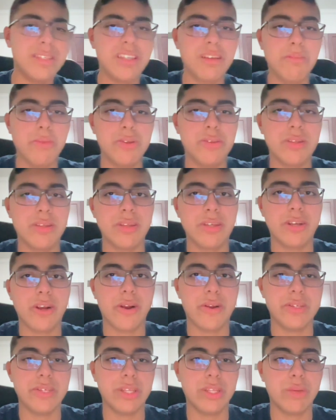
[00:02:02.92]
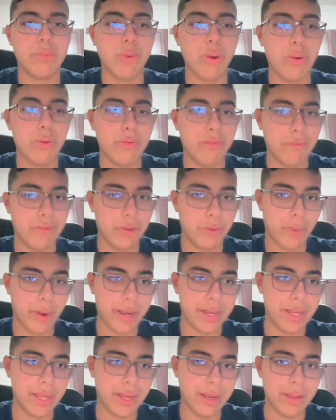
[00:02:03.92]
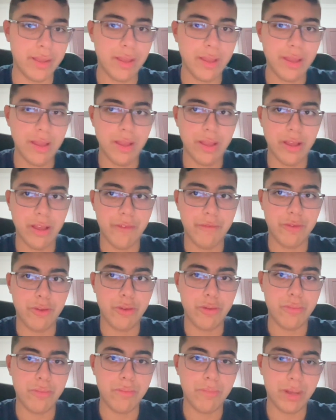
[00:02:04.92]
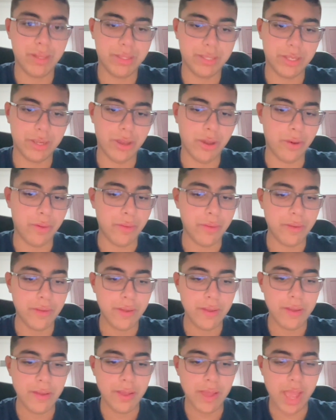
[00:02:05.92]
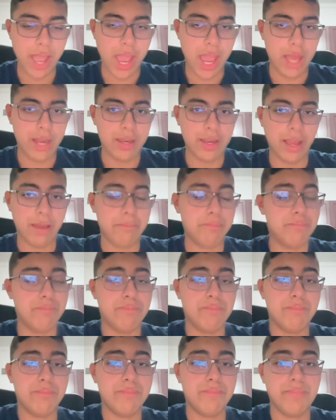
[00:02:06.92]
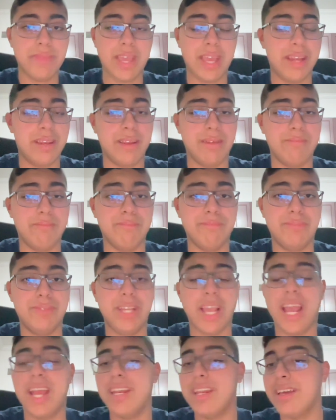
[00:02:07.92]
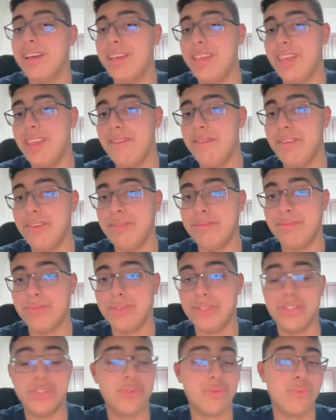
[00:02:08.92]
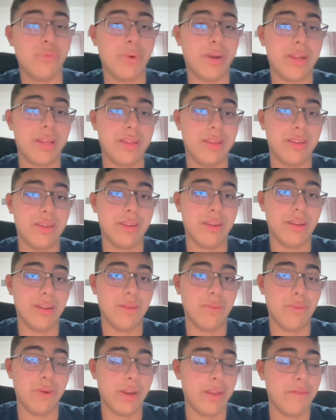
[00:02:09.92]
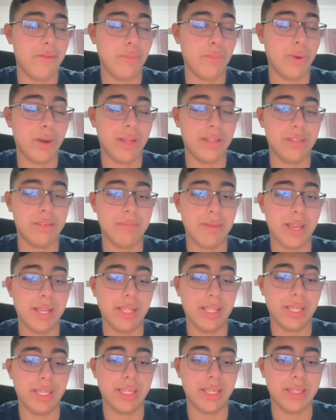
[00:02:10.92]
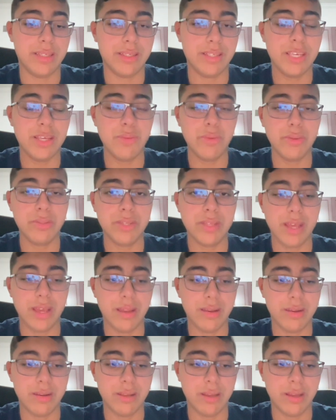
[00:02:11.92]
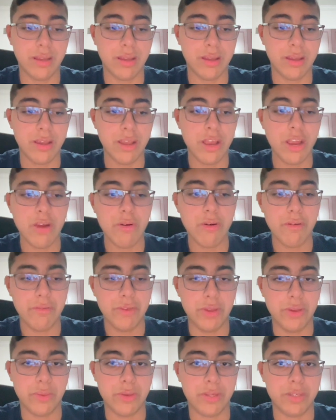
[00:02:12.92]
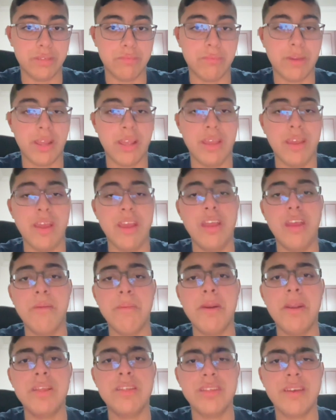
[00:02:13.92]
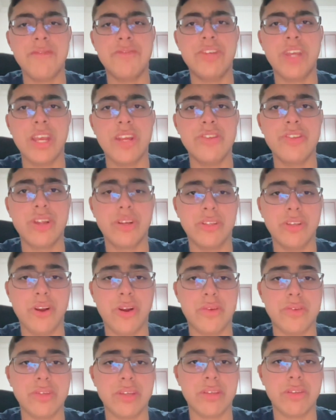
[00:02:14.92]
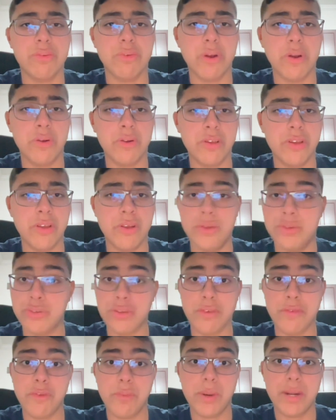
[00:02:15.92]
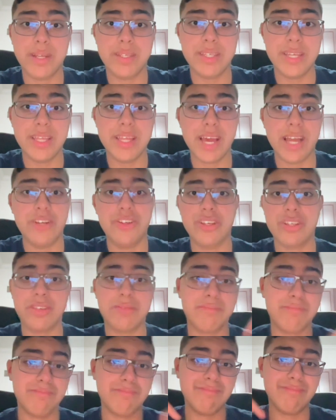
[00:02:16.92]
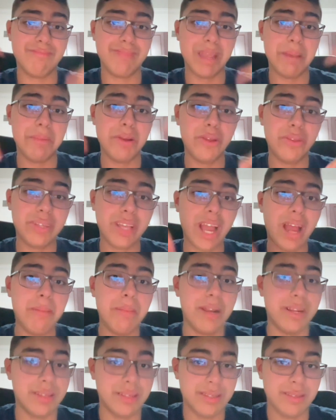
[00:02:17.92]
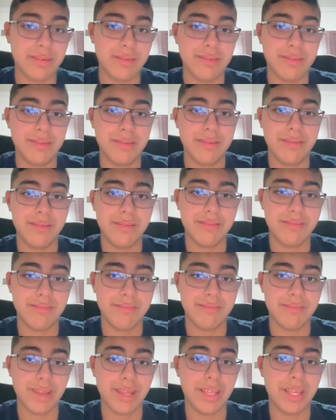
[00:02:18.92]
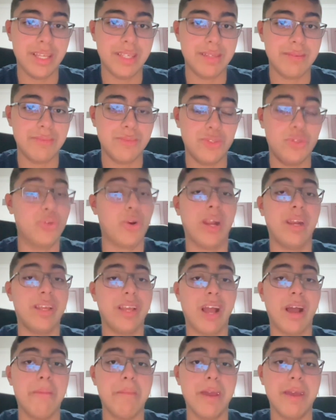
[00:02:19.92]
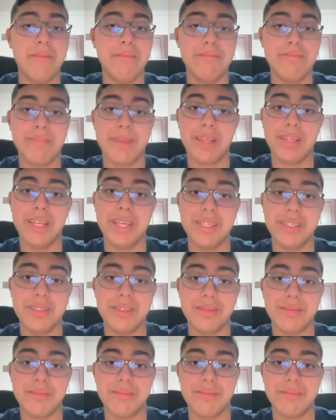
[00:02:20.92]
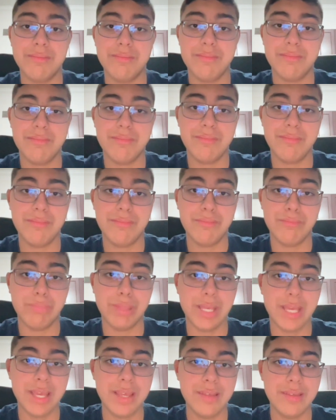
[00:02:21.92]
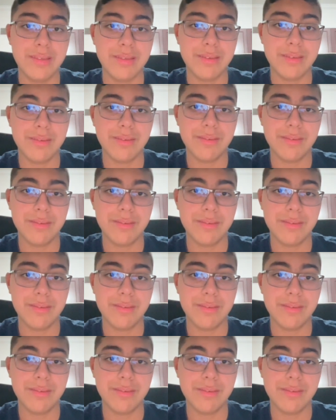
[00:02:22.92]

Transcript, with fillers: similar to the Cars on the Road review I did a few months ago. And I'm and I'm kind of even wanting even wanting to make like a sequel to that uh, review because my opinions have changed on Cars on the Road. So if you want to see that, just let me know in the comments. At least try to comment. At least, please.